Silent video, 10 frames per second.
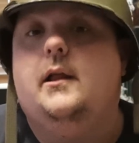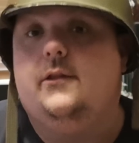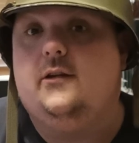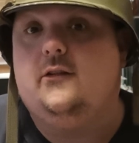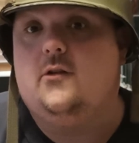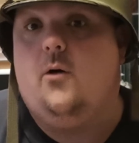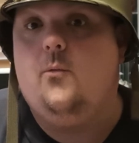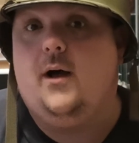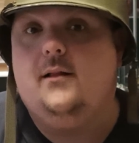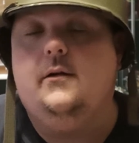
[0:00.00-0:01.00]
This has gone
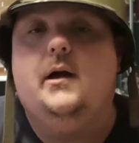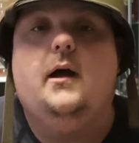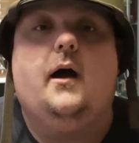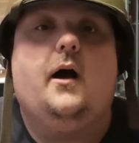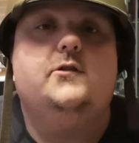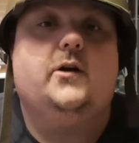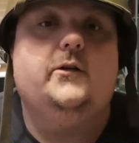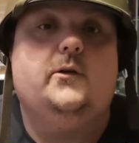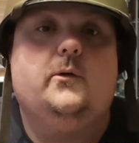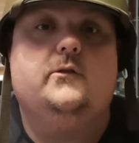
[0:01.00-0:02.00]
well. I'll try
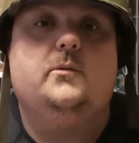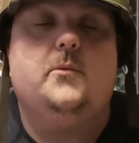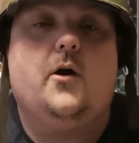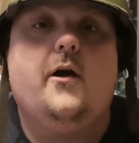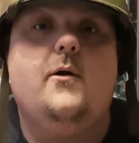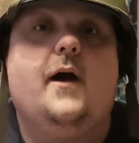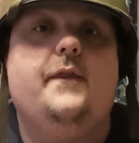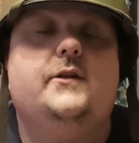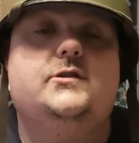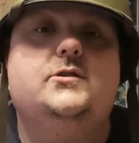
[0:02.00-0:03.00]
and do one tomorrow.
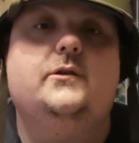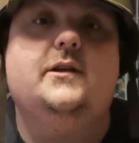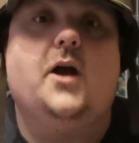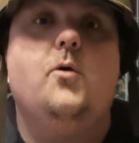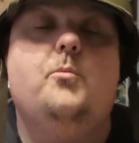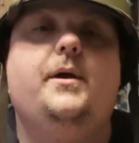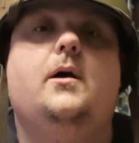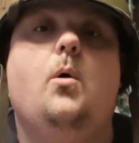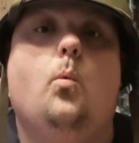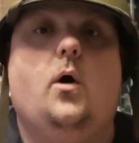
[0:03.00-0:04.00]
And then Sunday night will be
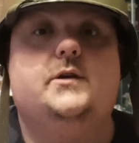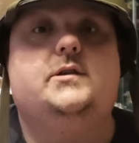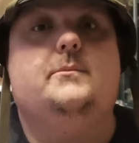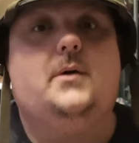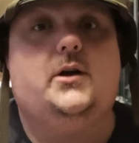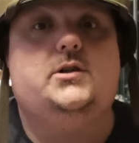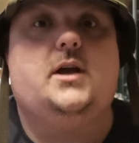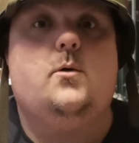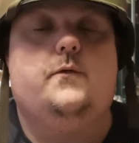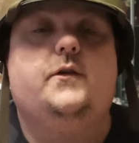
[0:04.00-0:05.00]
a What's on My
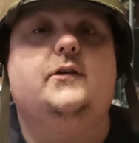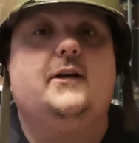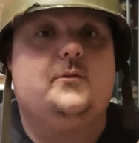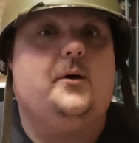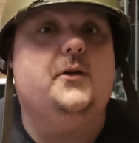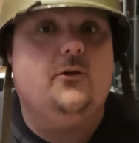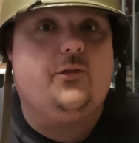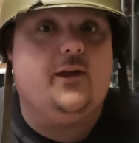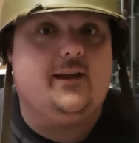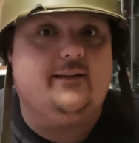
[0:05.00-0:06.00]
Shelf, because that's my new
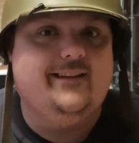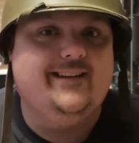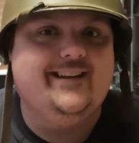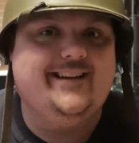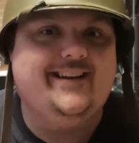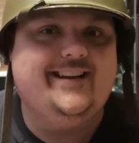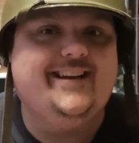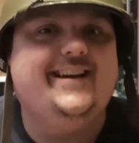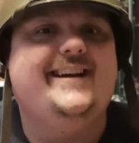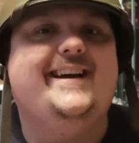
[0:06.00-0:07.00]
thing.
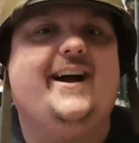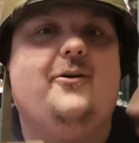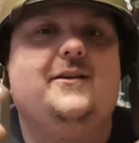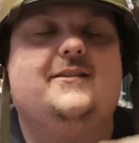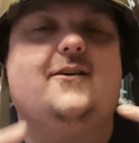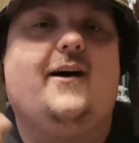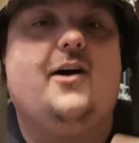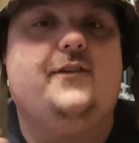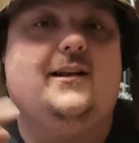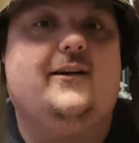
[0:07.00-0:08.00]
I'm going to start
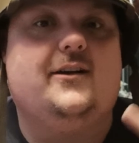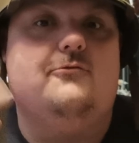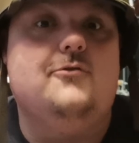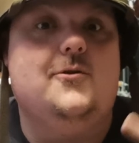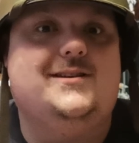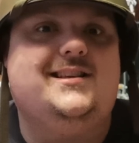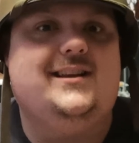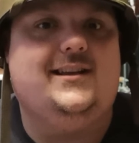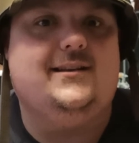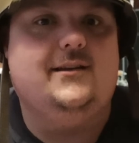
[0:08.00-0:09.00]
having, like, a
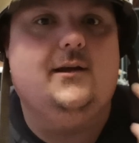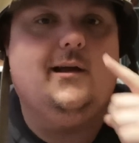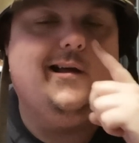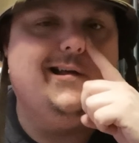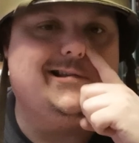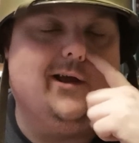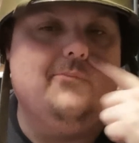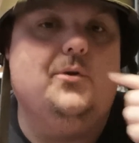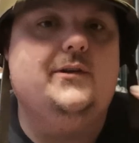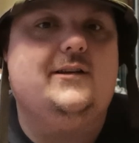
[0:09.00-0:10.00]
routine. So,
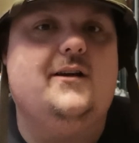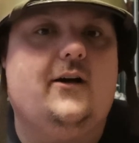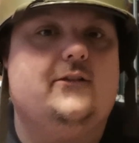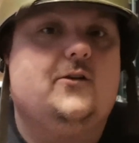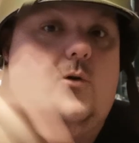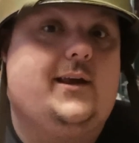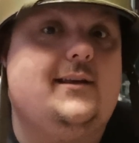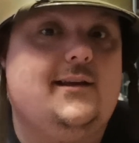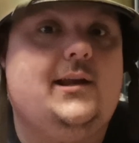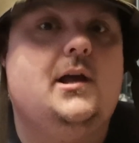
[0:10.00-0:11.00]
Monday night's a
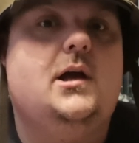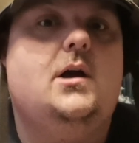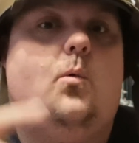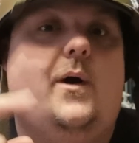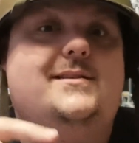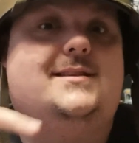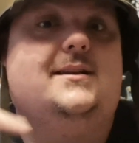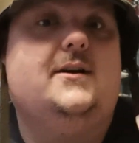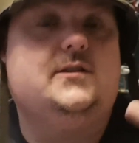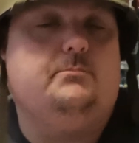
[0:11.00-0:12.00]
quickie. Wednesday
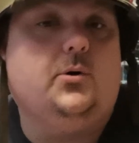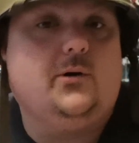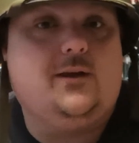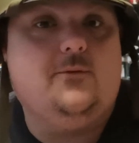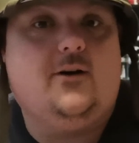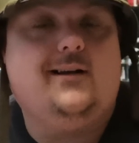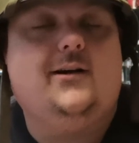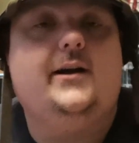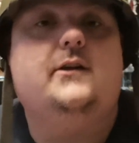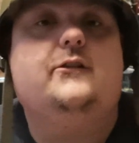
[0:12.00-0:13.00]
night's a book you might
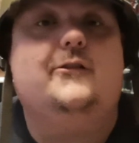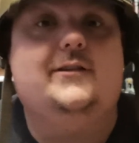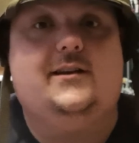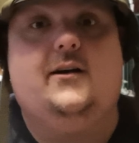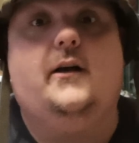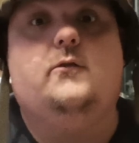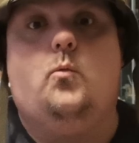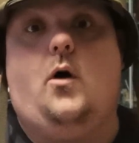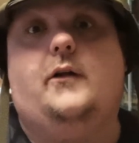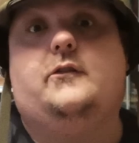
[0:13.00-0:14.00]
like. Sunday night's
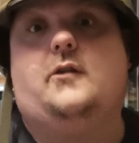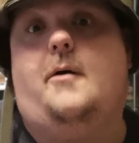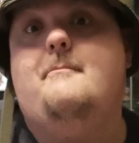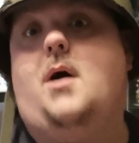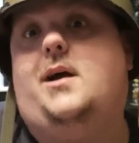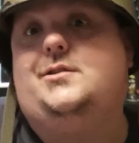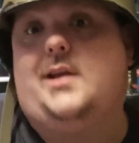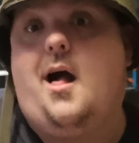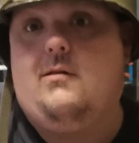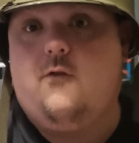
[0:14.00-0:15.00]
What's on My
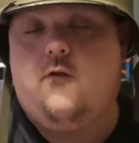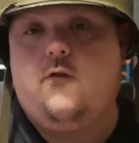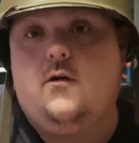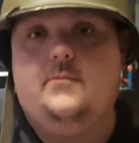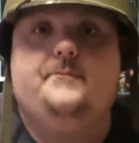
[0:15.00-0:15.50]
Shelf.